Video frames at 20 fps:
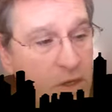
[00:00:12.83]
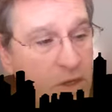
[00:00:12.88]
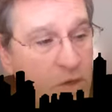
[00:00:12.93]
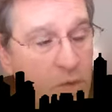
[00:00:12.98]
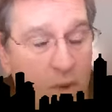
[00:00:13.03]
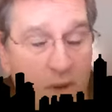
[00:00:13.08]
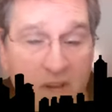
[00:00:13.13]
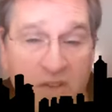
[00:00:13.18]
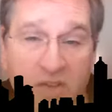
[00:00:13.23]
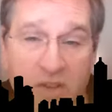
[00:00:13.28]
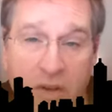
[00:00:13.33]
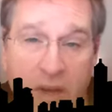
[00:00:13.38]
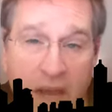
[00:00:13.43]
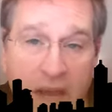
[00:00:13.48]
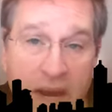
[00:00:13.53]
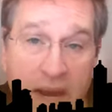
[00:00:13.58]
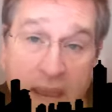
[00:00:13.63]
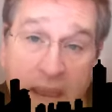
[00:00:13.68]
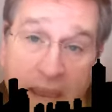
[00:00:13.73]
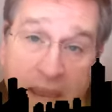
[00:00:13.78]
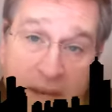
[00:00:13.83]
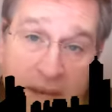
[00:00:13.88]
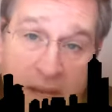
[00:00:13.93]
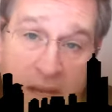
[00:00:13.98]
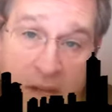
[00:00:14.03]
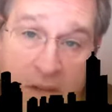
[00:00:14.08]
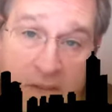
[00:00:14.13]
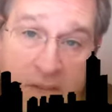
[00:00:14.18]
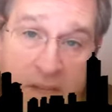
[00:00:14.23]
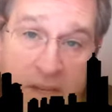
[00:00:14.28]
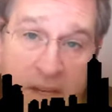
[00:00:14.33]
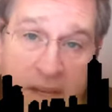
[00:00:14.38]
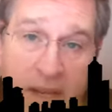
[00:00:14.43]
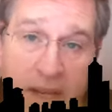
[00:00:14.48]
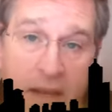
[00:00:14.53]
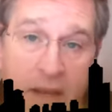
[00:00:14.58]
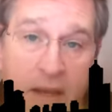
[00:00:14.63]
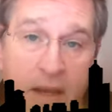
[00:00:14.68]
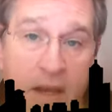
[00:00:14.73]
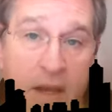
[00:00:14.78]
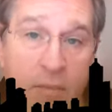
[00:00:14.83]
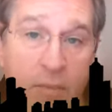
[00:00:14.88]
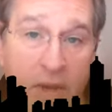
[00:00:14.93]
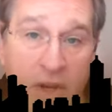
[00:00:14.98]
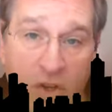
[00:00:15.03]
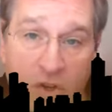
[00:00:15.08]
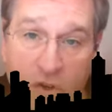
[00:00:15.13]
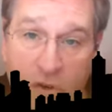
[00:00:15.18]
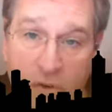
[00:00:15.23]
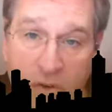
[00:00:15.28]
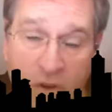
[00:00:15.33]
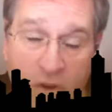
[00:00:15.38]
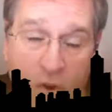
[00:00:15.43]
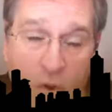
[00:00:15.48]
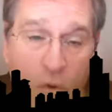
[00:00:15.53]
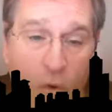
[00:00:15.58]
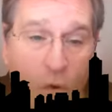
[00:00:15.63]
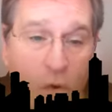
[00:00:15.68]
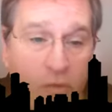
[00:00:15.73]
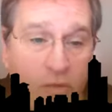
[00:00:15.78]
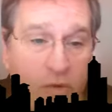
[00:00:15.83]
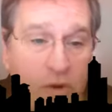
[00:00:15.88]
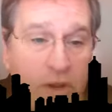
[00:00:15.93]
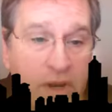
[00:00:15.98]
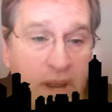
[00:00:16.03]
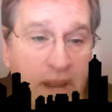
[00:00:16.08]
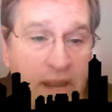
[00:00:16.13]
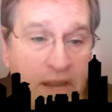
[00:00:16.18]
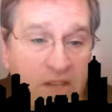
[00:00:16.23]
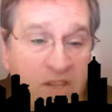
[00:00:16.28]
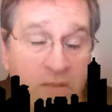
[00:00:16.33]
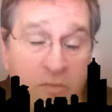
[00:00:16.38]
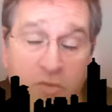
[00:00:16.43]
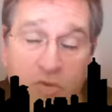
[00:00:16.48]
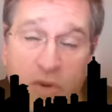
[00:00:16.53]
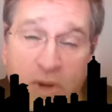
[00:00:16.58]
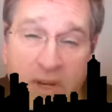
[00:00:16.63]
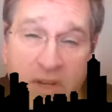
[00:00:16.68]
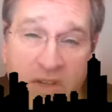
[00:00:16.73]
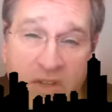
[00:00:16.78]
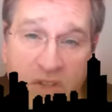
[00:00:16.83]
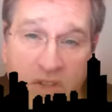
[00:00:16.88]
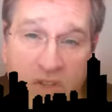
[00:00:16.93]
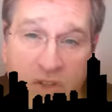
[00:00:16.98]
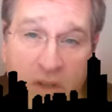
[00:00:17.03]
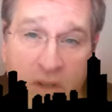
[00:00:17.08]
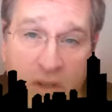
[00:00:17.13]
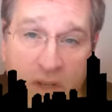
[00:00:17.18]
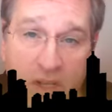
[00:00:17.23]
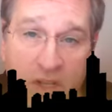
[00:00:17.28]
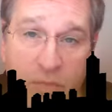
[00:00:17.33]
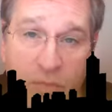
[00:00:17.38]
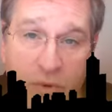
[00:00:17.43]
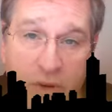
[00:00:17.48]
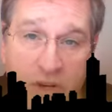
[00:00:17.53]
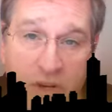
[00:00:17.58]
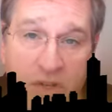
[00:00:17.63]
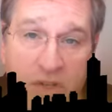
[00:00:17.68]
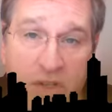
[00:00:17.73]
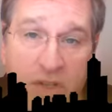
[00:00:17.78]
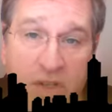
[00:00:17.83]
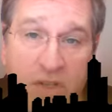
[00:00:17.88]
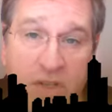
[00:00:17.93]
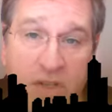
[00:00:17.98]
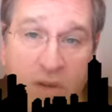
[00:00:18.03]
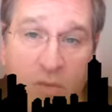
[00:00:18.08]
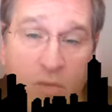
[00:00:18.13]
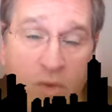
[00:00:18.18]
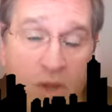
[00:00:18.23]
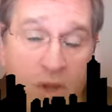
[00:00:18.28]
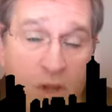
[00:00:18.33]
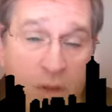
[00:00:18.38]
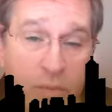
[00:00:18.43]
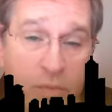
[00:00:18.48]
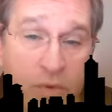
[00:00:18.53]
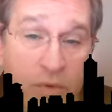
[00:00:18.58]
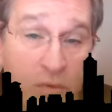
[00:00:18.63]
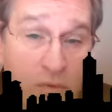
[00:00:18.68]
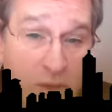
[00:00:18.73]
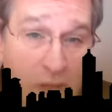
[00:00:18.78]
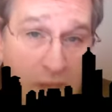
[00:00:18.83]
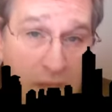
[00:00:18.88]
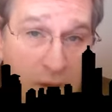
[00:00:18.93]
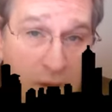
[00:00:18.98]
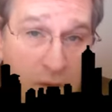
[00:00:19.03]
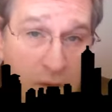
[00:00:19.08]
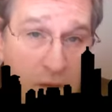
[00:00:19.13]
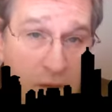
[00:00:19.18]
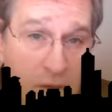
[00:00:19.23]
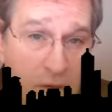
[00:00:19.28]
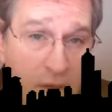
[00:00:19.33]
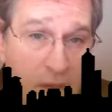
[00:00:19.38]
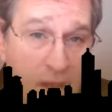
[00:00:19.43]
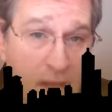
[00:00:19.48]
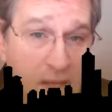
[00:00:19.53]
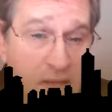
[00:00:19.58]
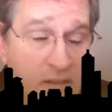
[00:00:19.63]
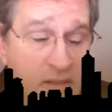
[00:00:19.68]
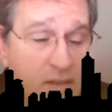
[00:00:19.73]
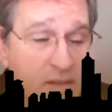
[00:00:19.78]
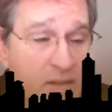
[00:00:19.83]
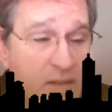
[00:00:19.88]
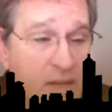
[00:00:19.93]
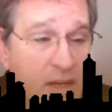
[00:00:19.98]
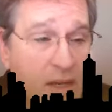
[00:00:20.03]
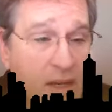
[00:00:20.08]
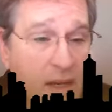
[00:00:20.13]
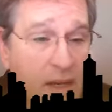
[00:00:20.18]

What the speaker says: You also got a handout today. Make sure you go over it. It has some transitional expressions that will help you later in your classes.